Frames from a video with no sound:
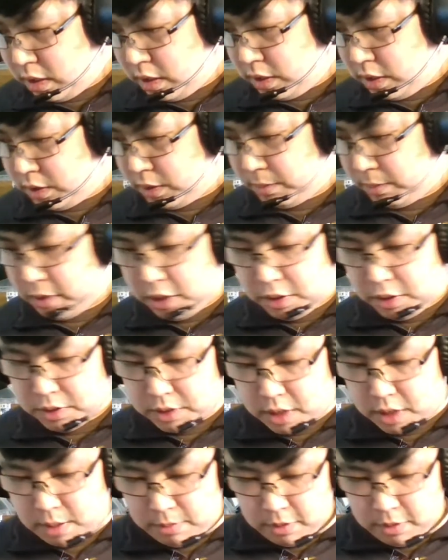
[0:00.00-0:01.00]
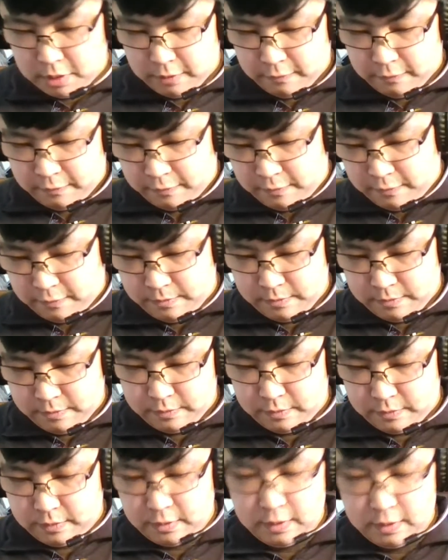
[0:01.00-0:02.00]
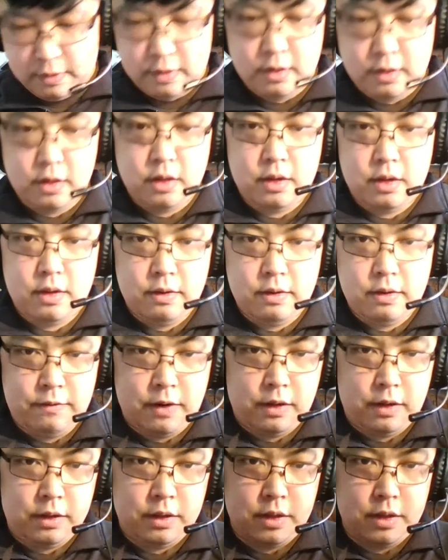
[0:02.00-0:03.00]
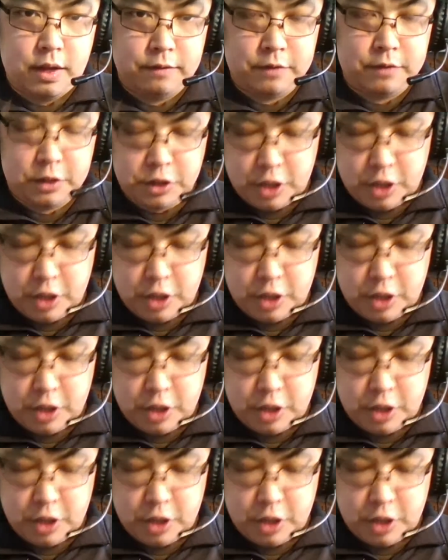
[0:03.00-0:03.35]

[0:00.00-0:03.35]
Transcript: So I'm going to use a couple of fairly hefty